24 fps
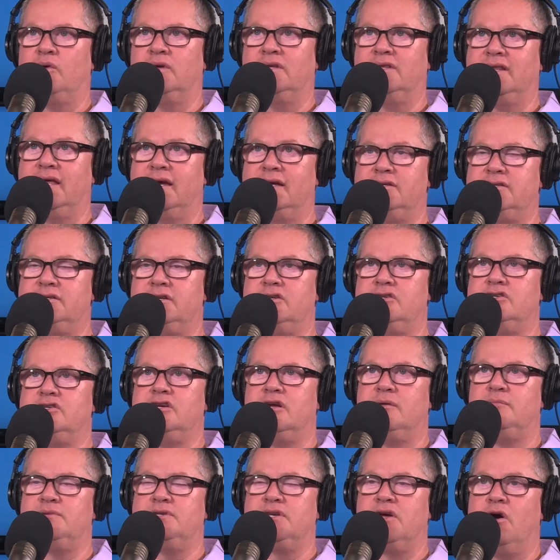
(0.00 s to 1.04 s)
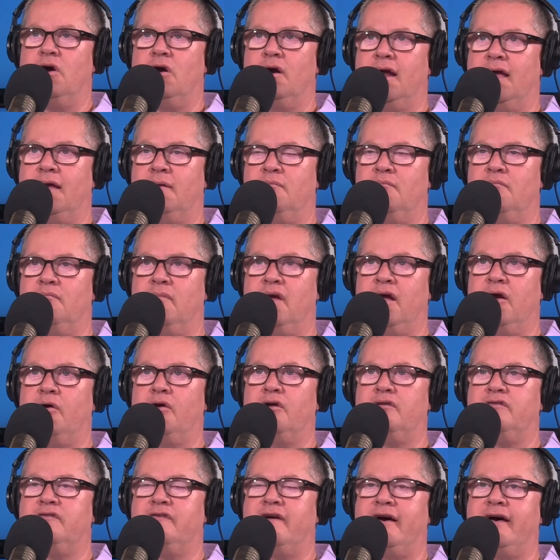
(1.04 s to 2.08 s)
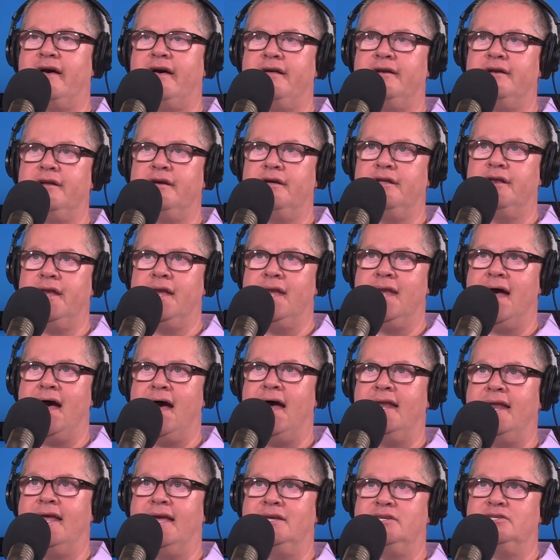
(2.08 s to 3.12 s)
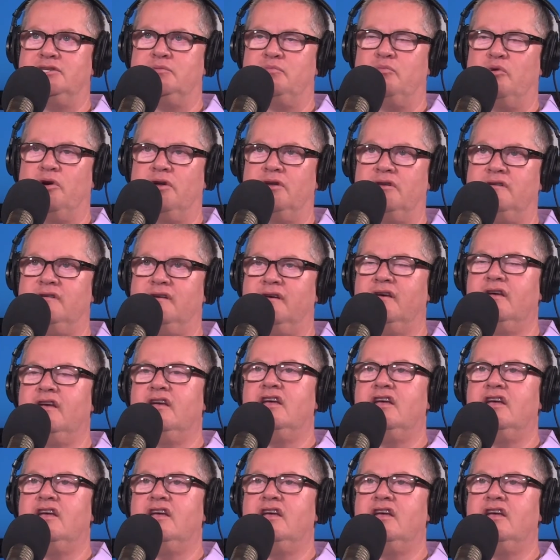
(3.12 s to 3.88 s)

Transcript: Relationships are a marathon, not a sprint.